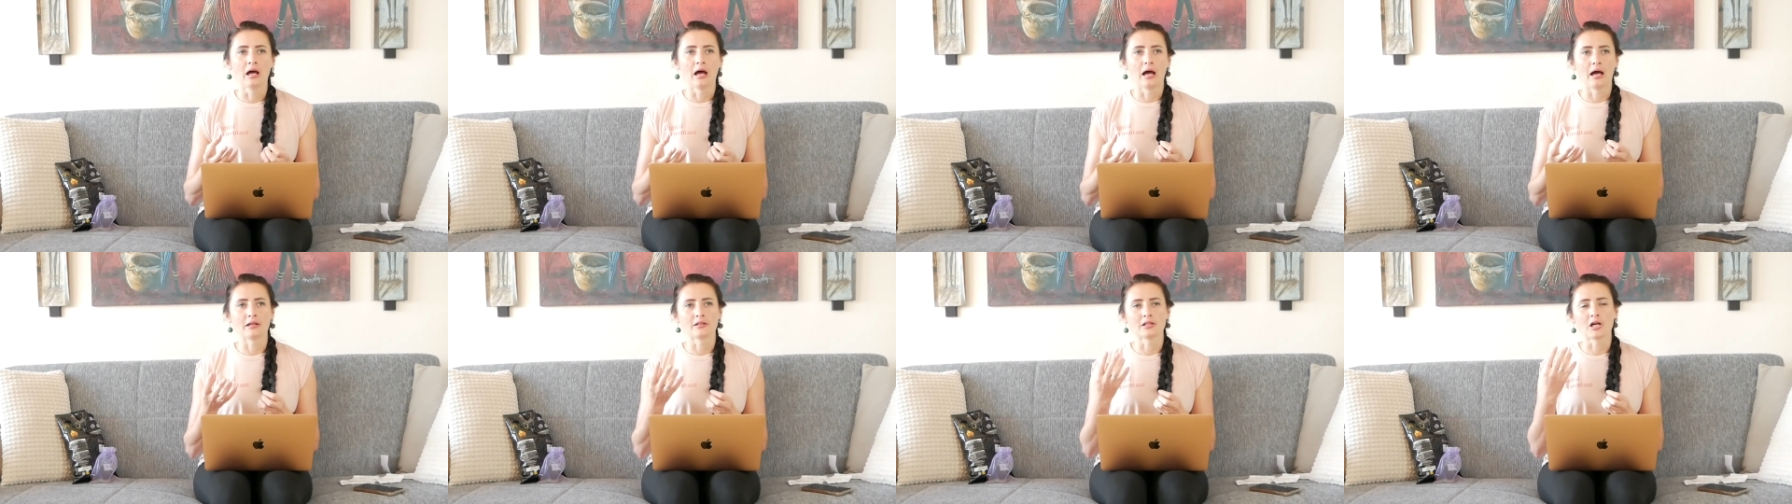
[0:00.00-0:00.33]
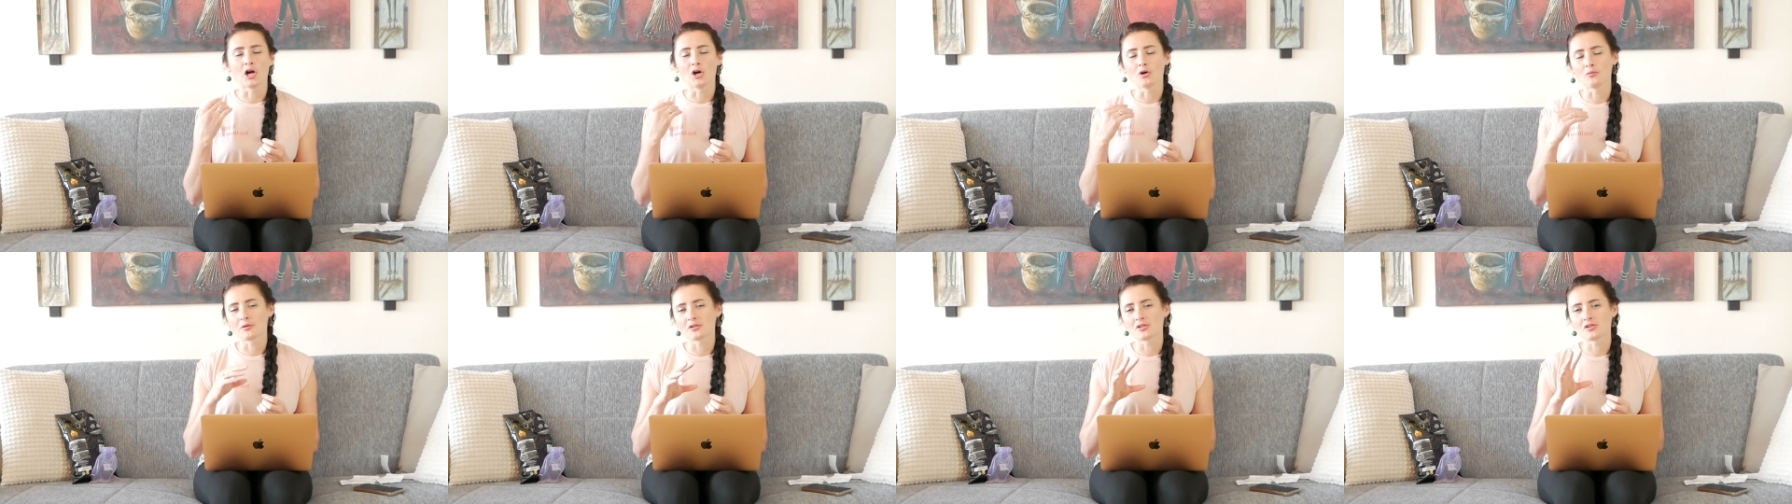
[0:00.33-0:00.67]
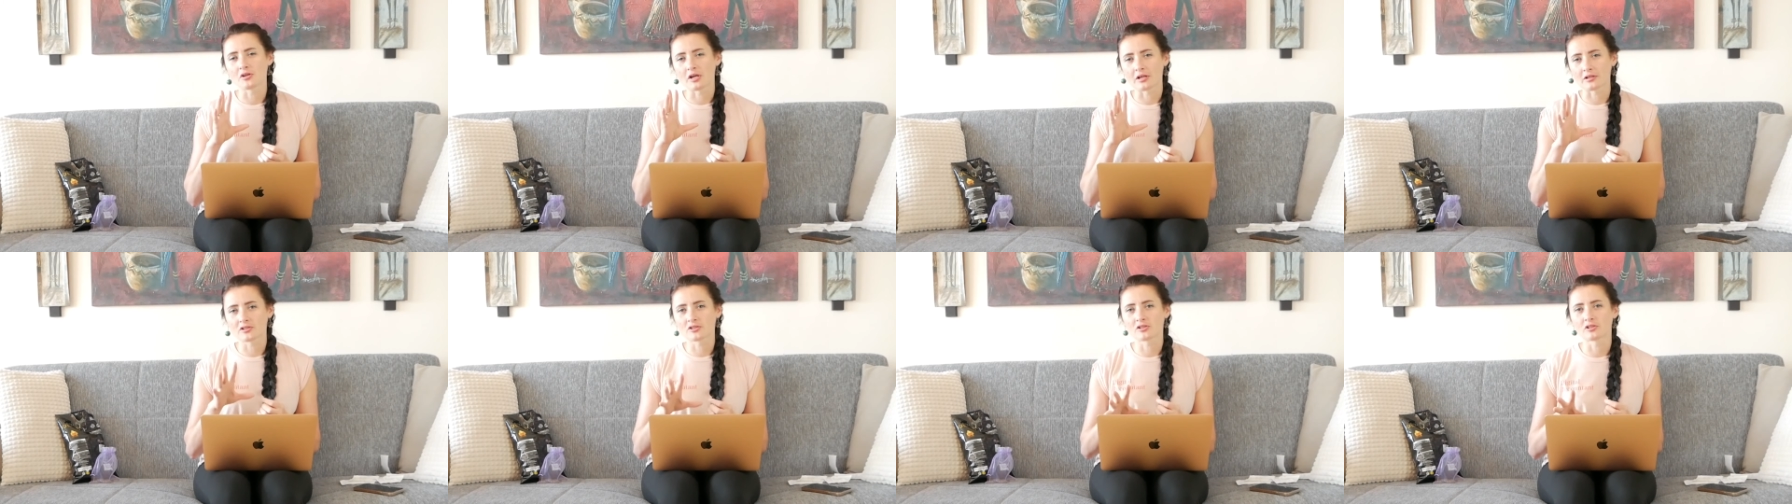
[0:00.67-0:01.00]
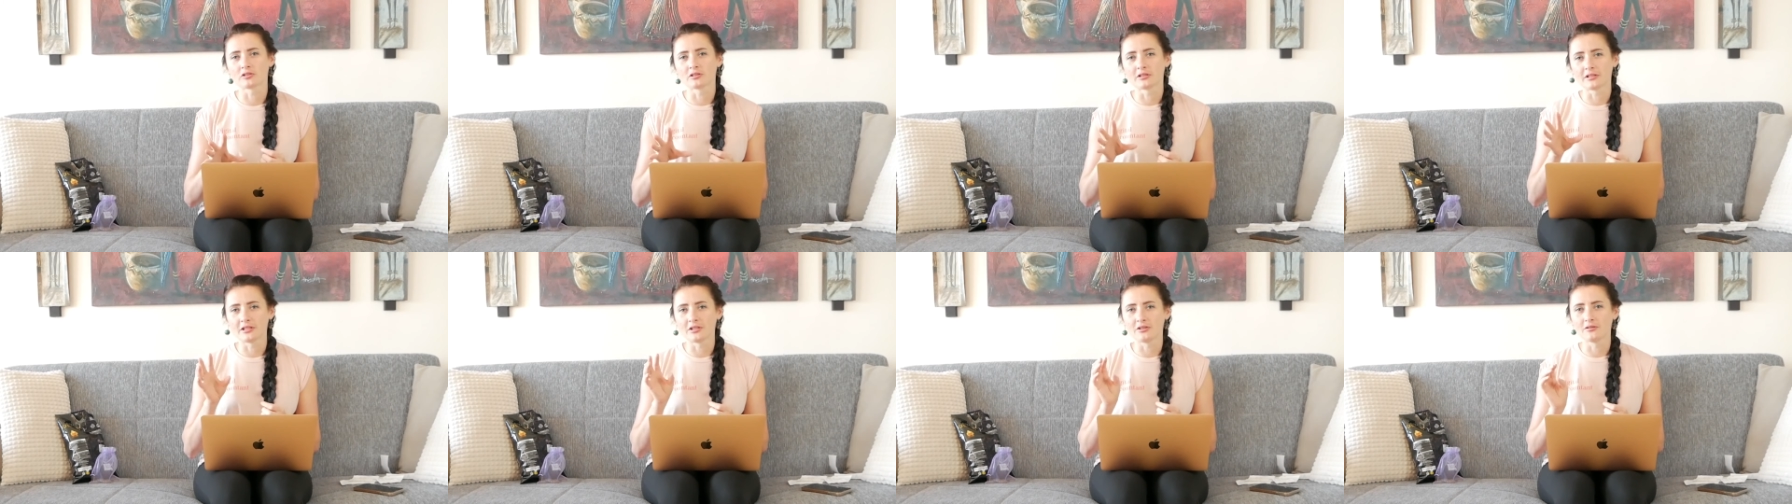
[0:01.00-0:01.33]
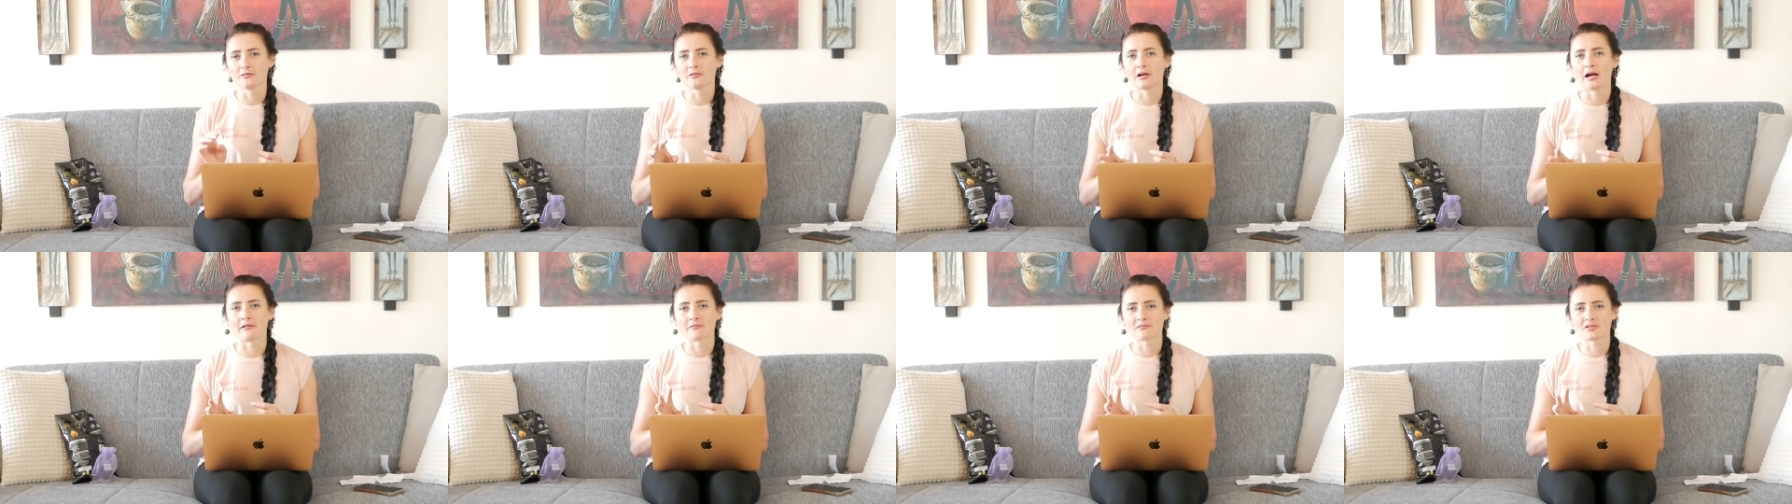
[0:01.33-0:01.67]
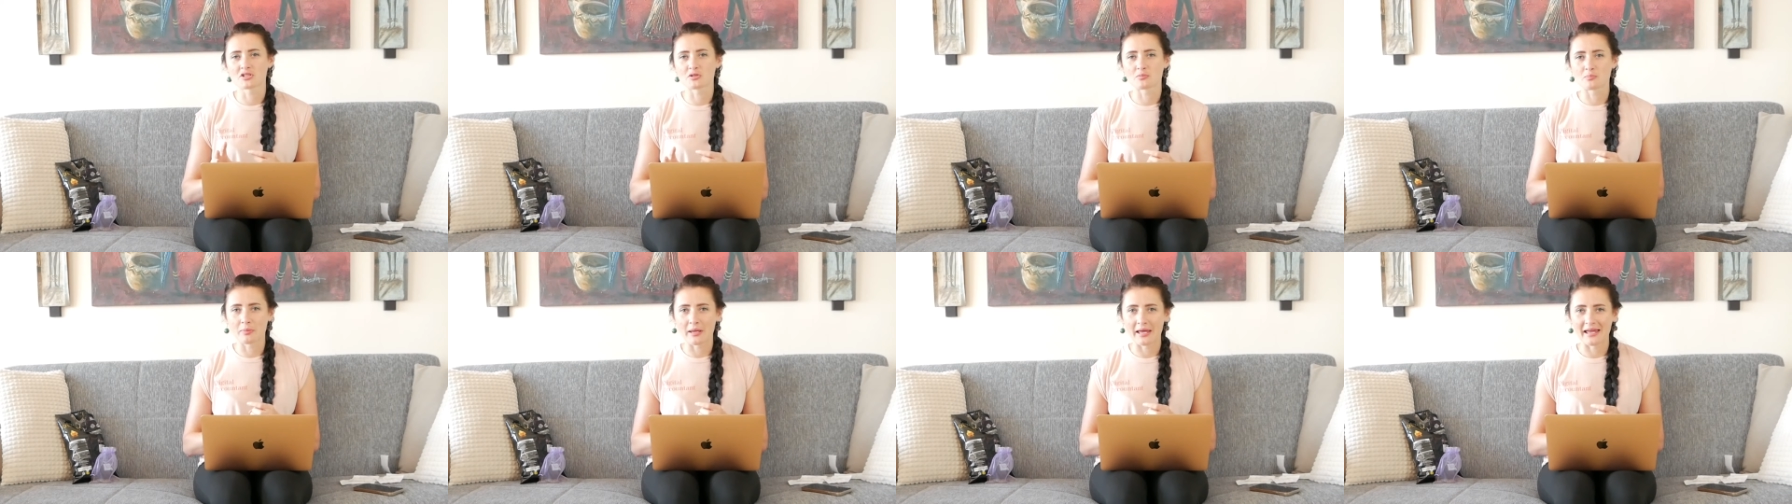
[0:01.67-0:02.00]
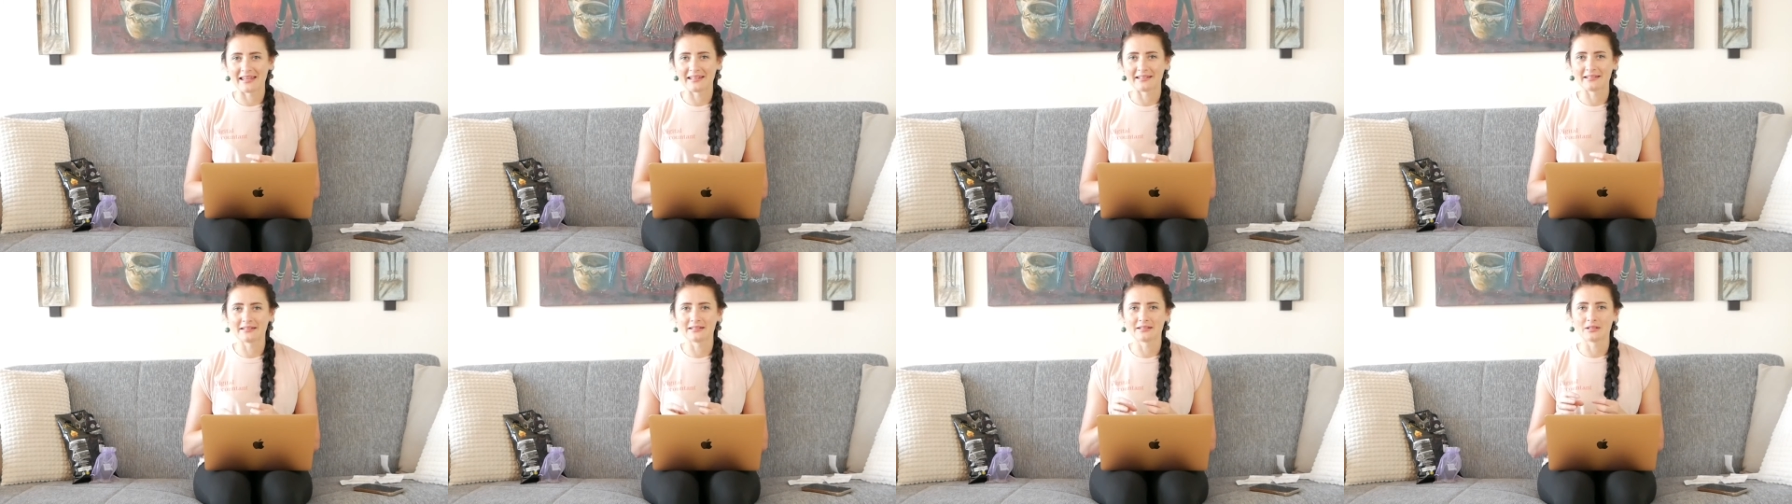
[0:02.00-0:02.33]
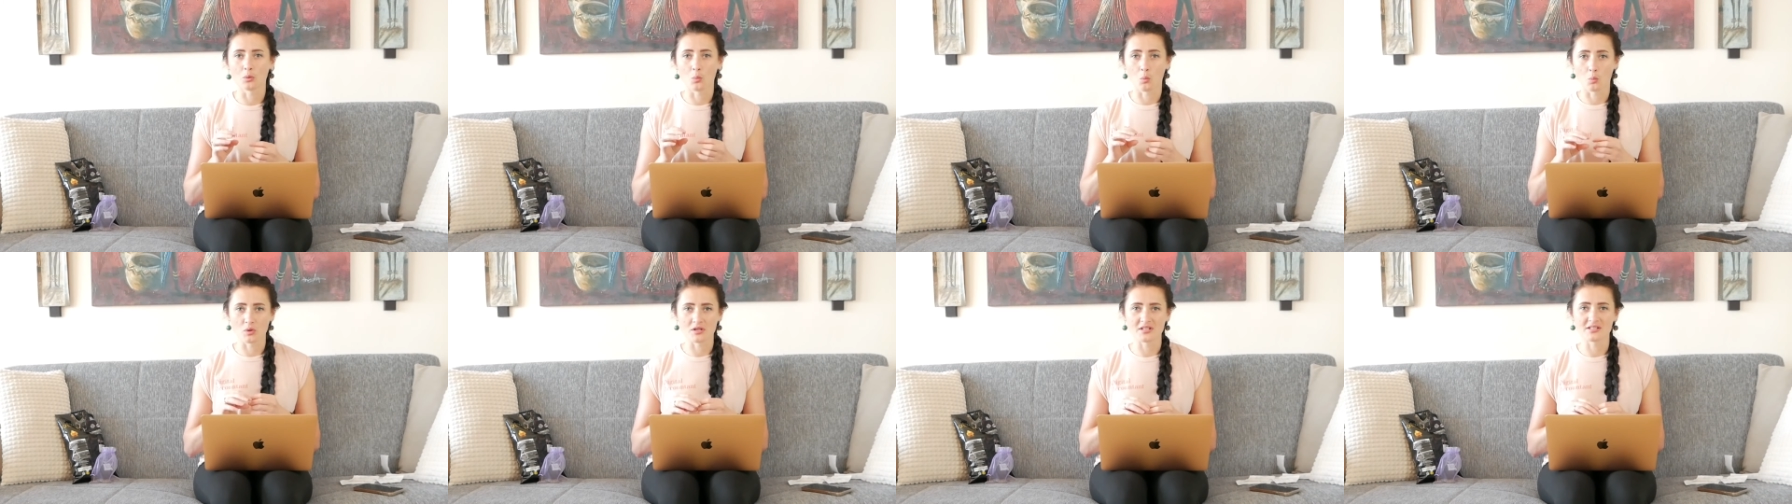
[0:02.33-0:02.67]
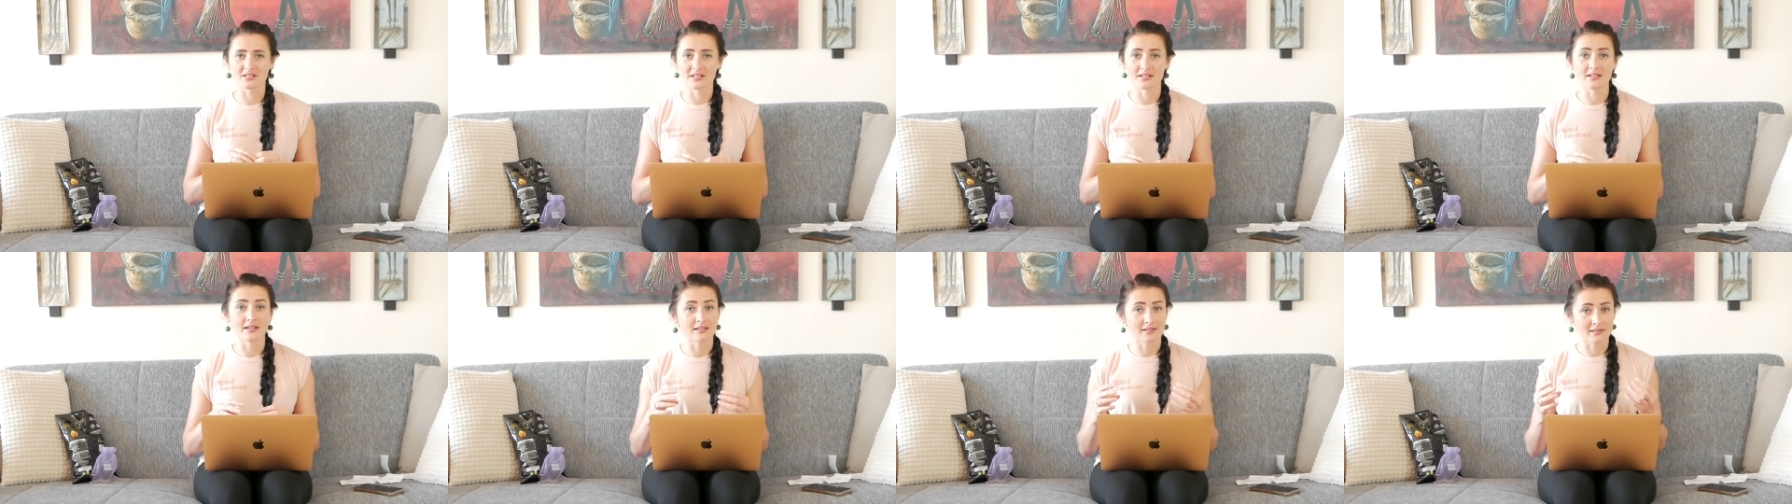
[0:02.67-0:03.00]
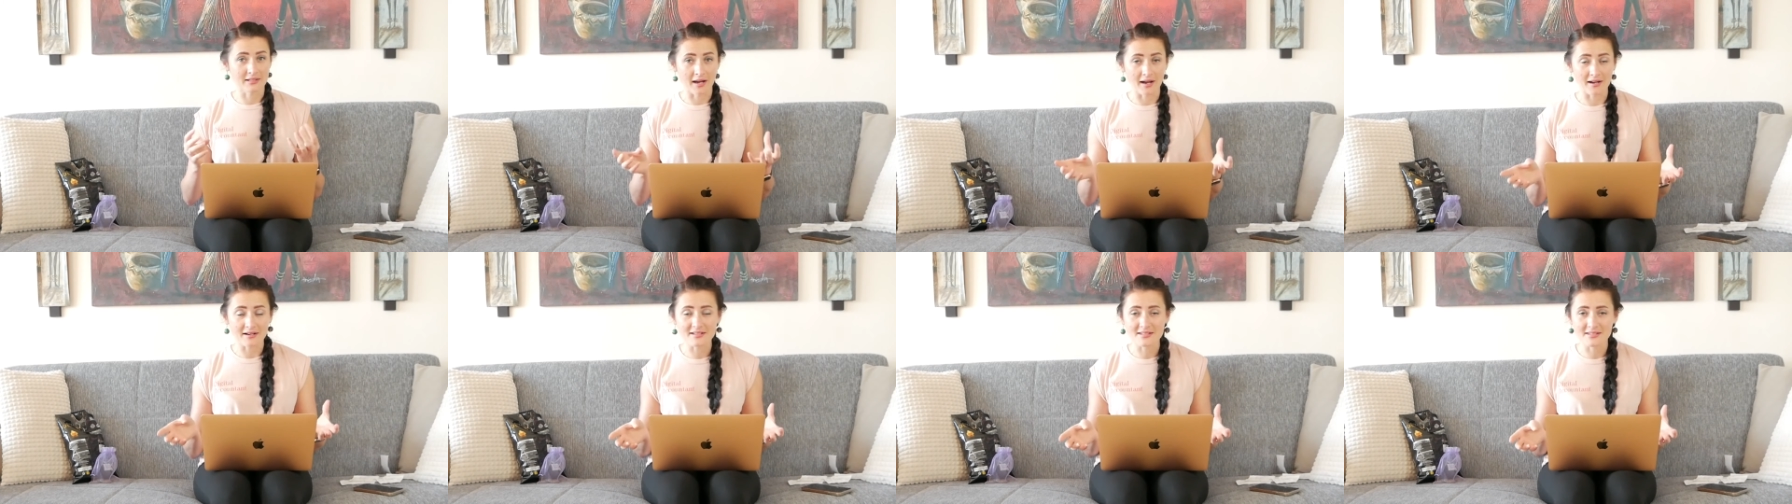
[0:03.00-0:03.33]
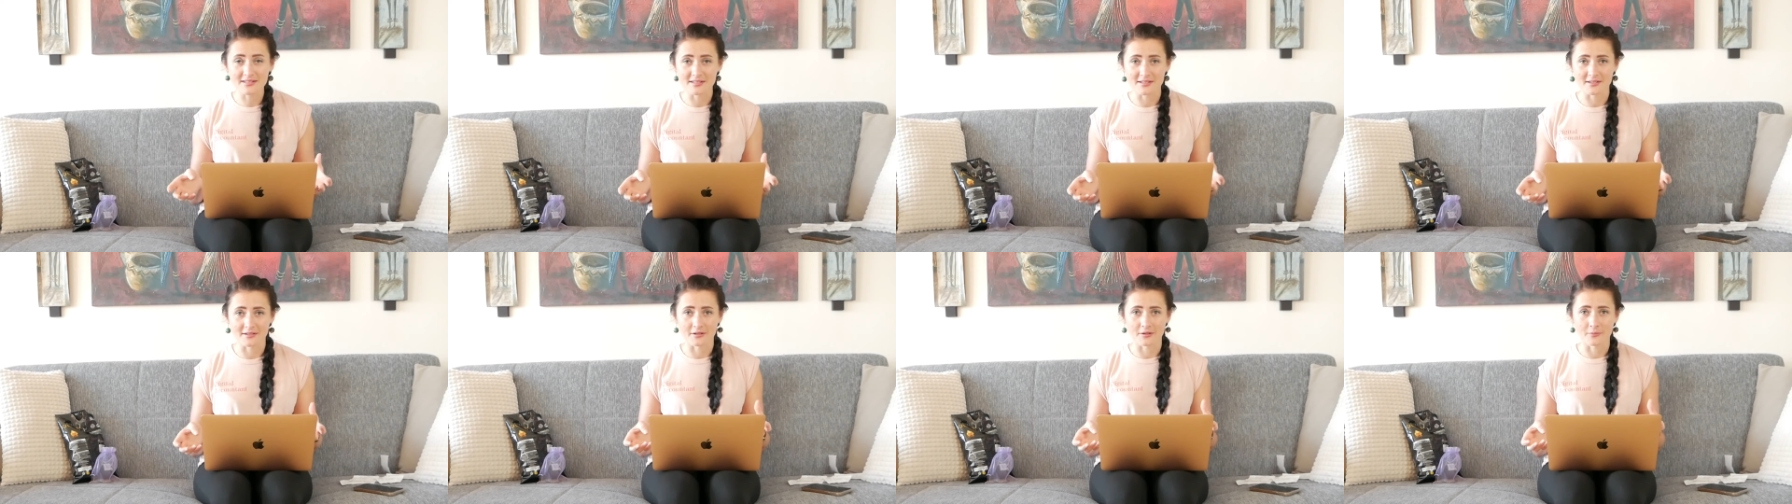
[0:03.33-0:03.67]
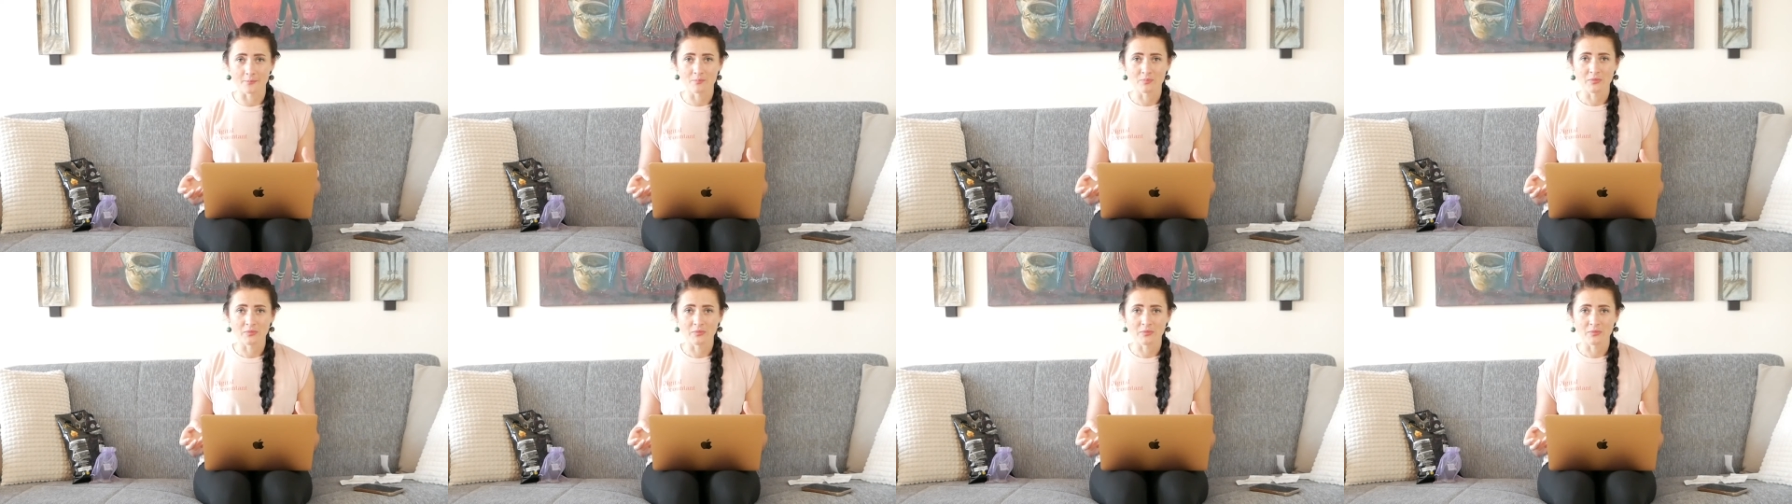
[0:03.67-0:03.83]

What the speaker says: and how much actually you have spent within a tax year.